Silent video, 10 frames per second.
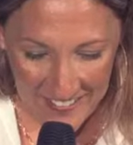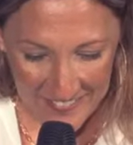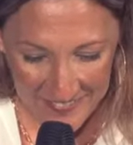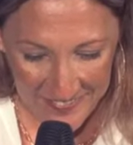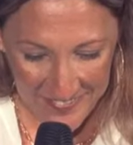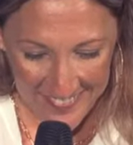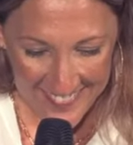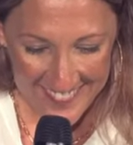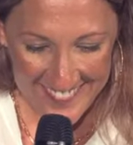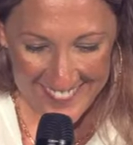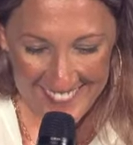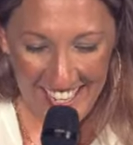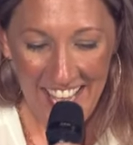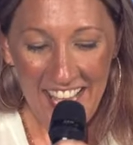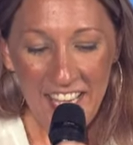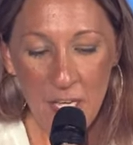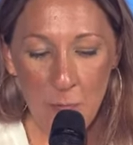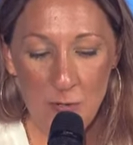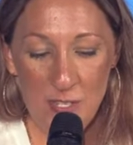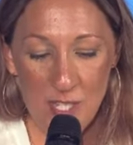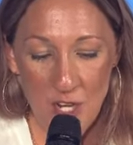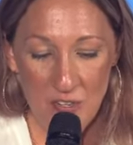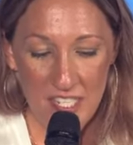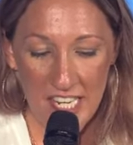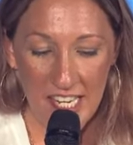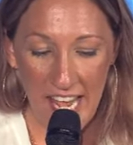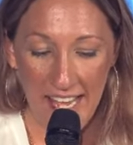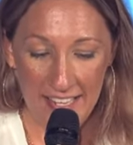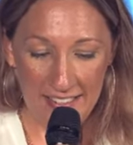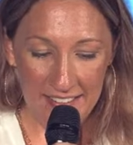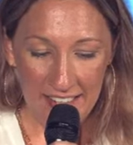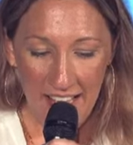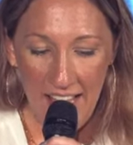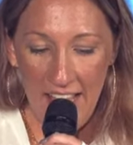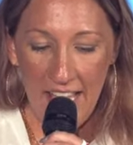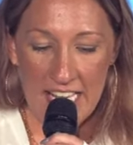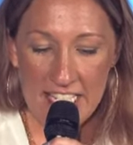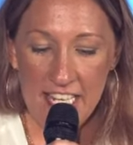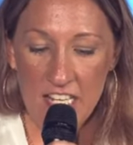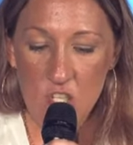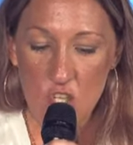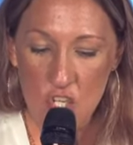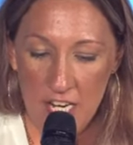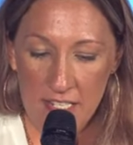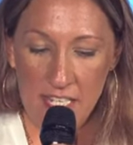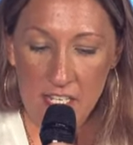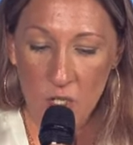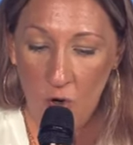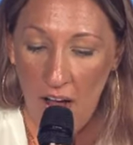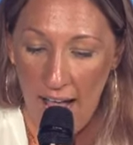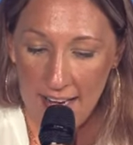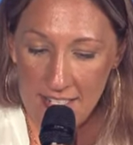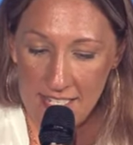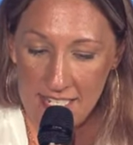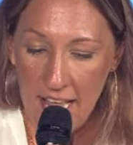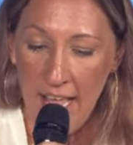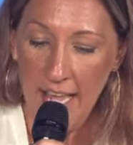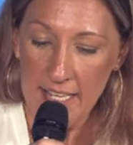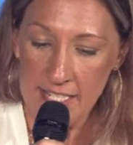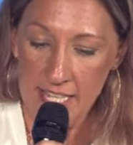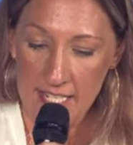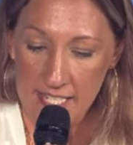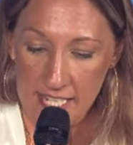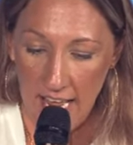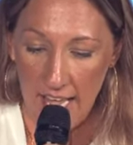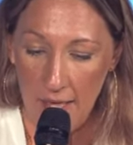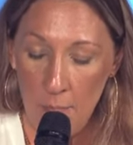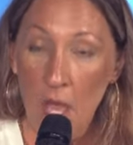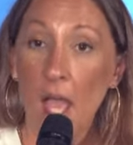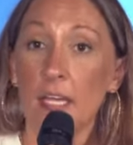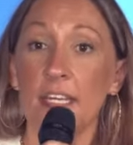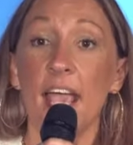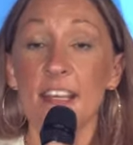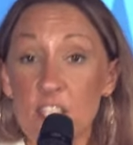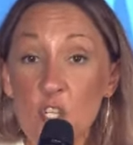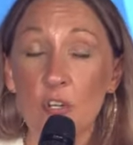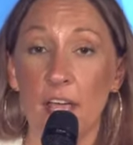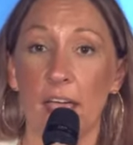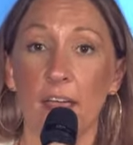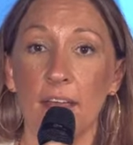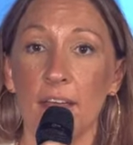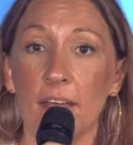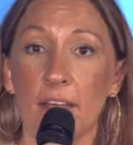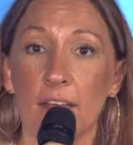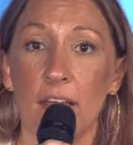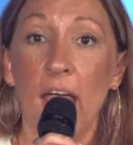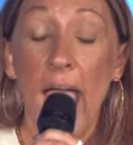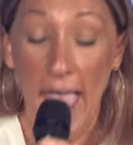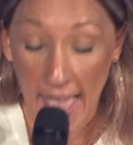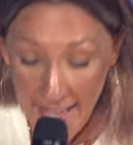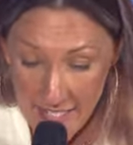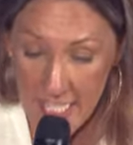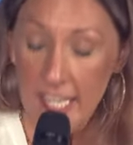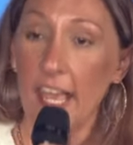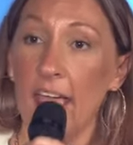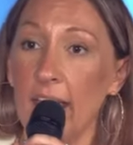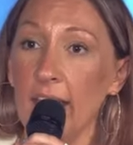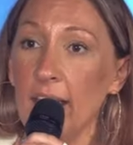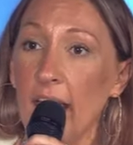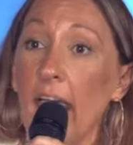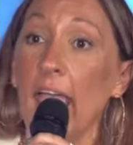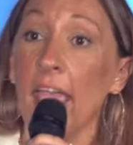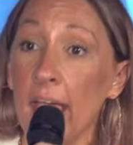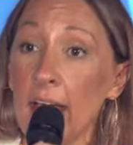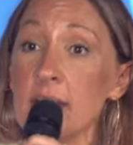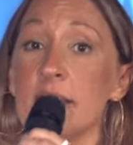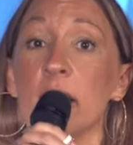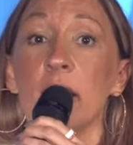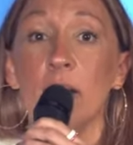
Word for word: know. Hebrews 13, 8. It says Jesus Christ is the same yesterday and today and